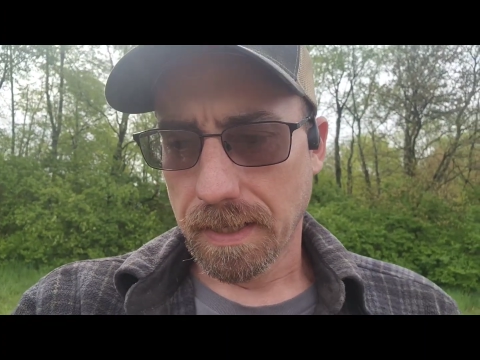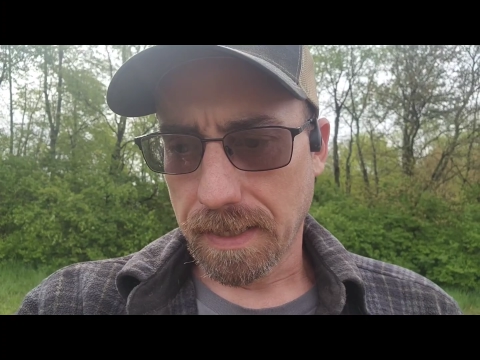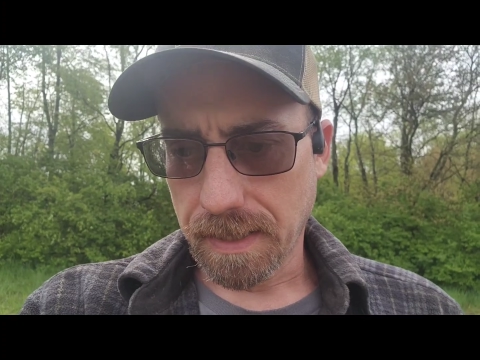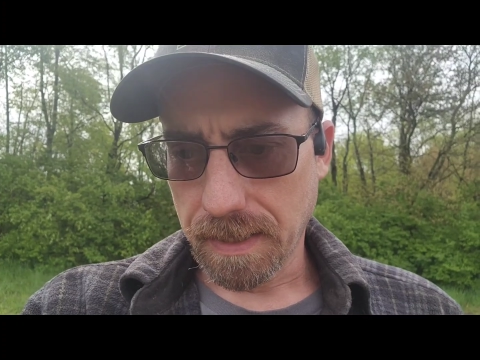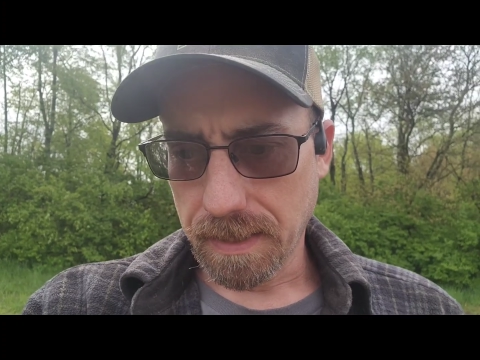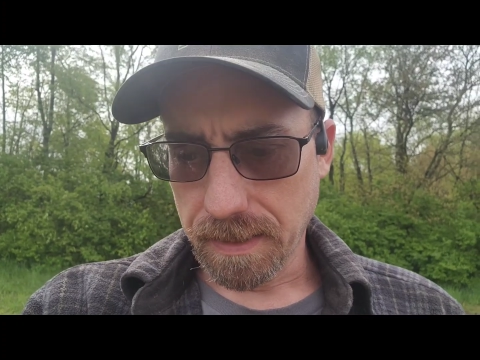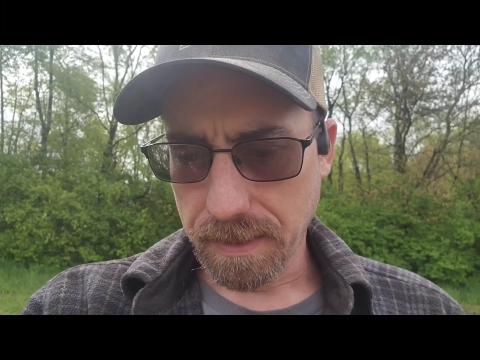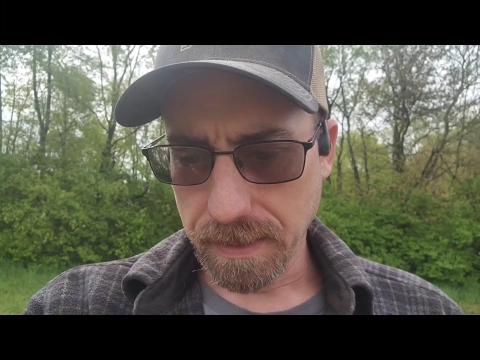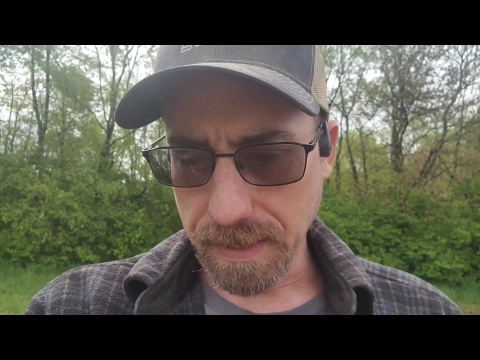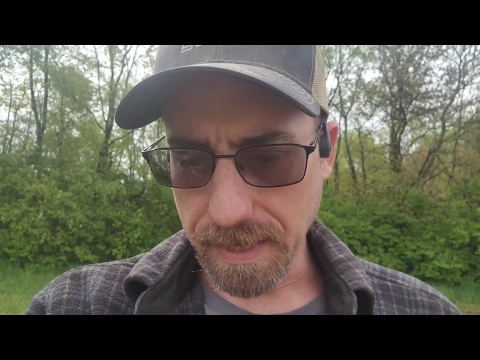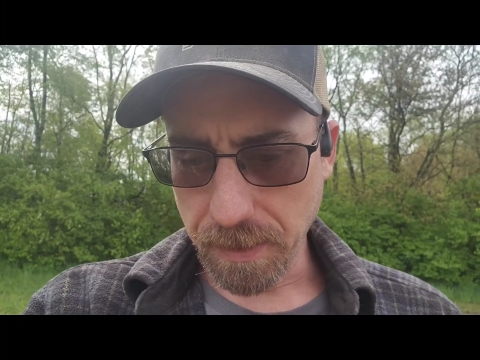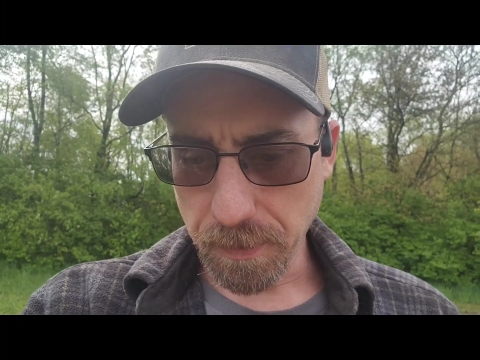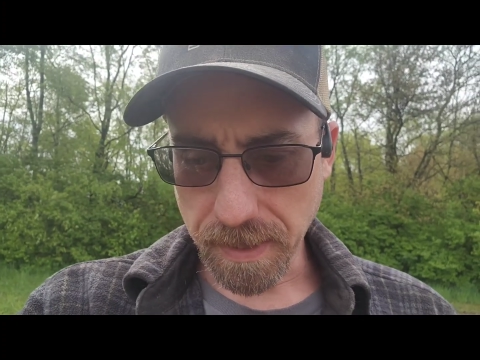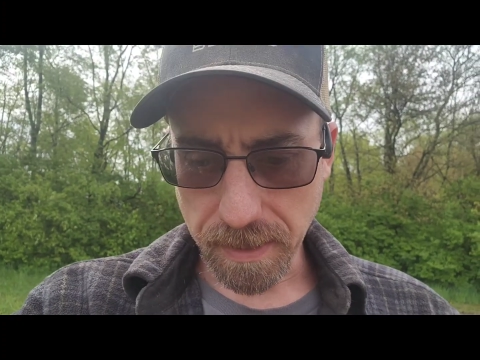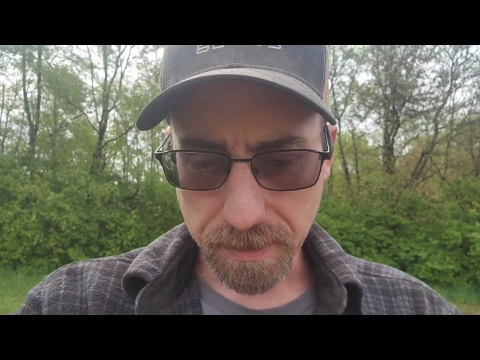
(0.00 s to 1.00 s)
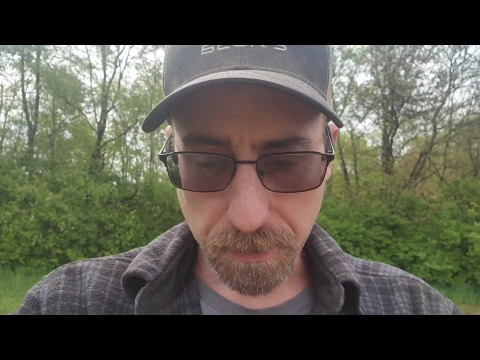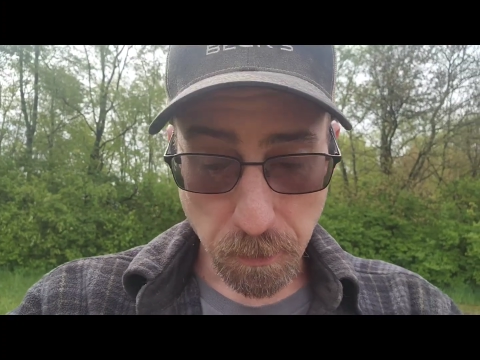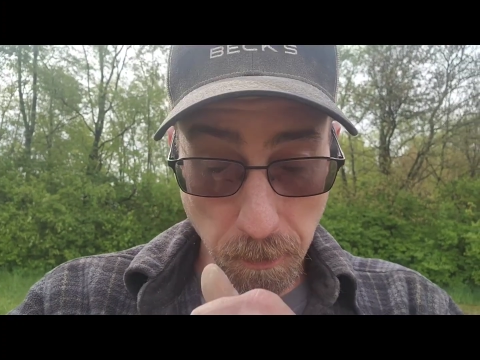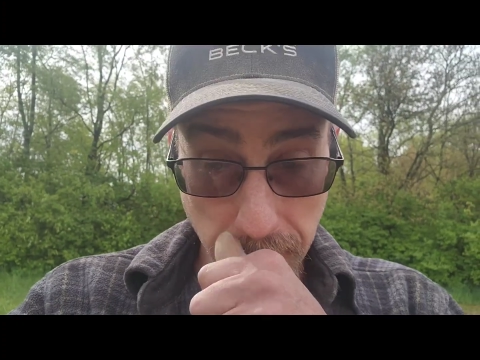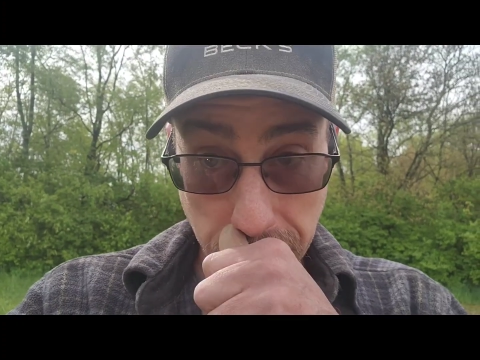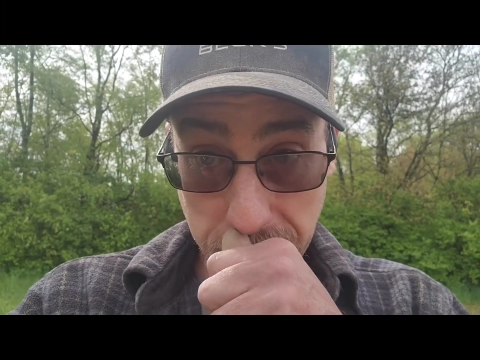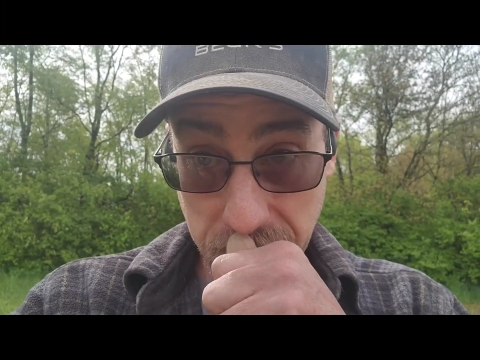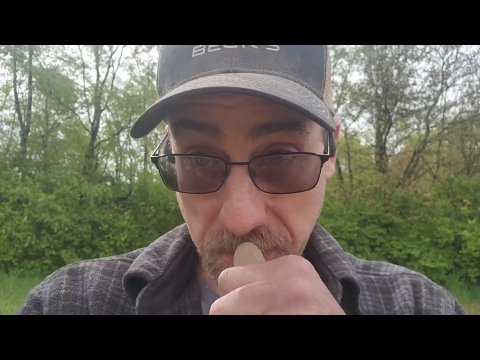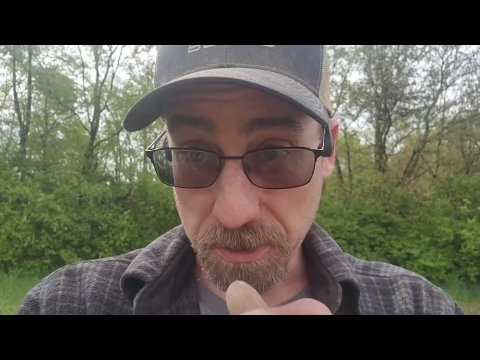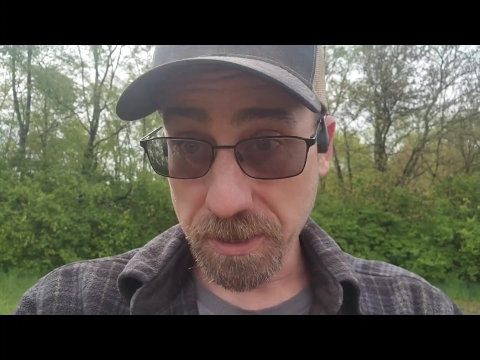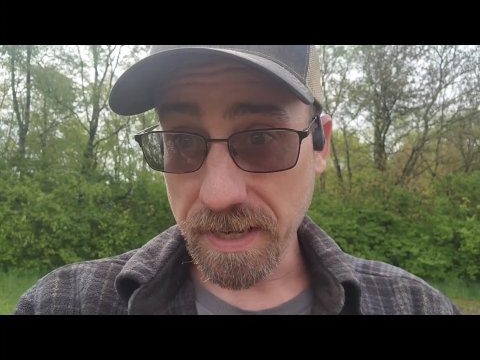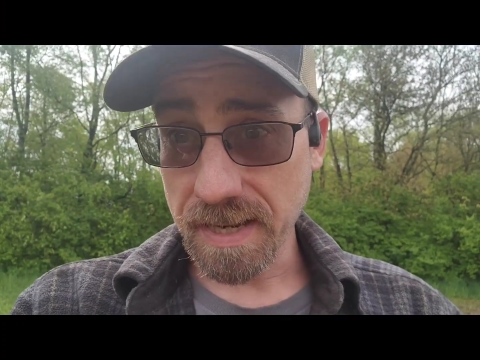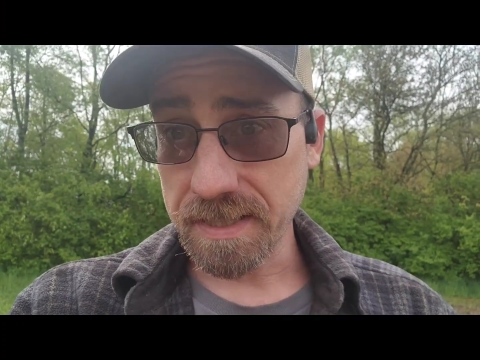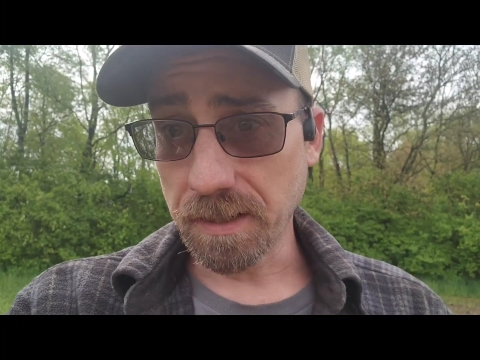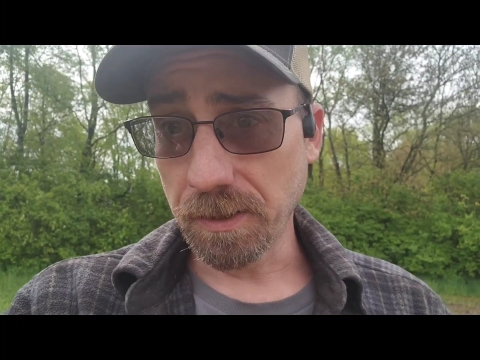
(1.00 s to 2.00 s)
Uh, anyway, I just wanted to show you
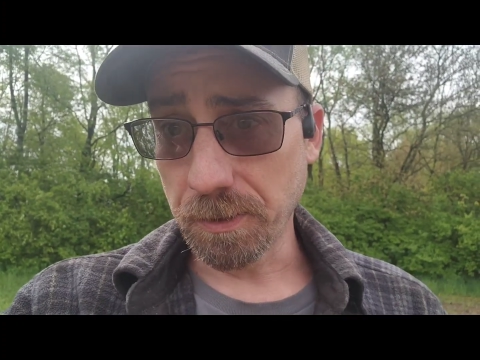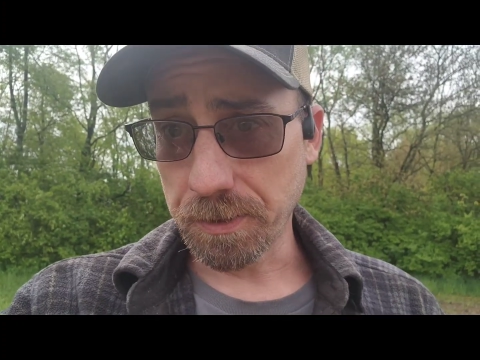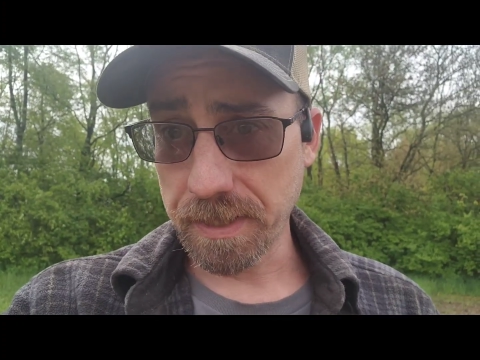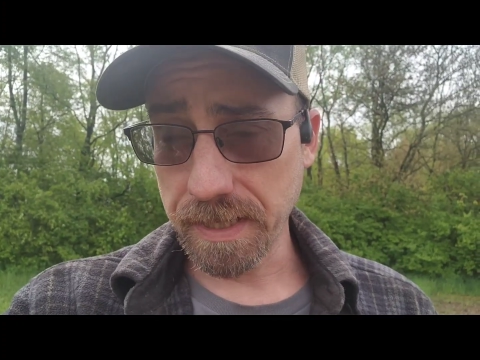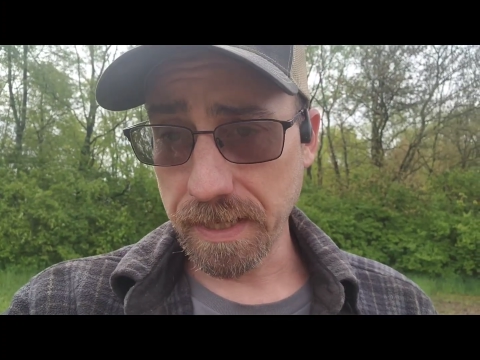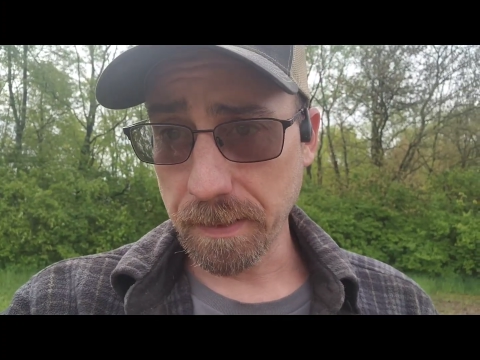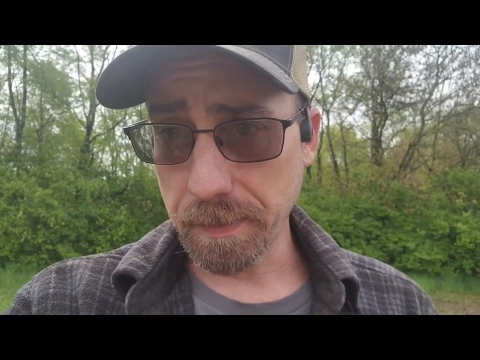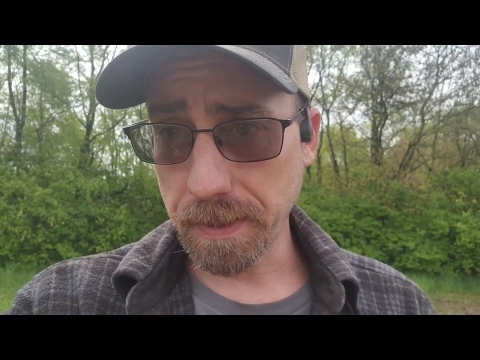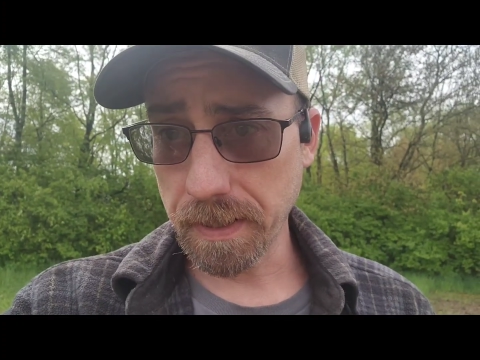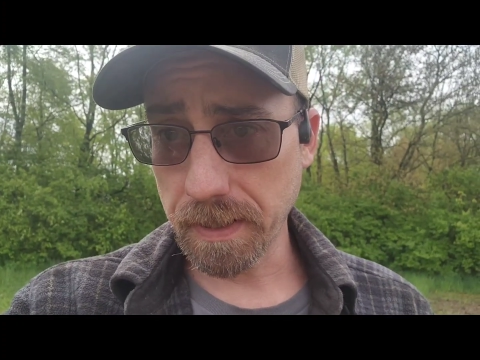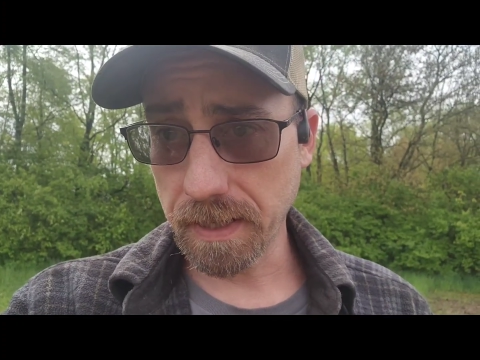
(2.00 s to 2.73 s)
guys a little tip.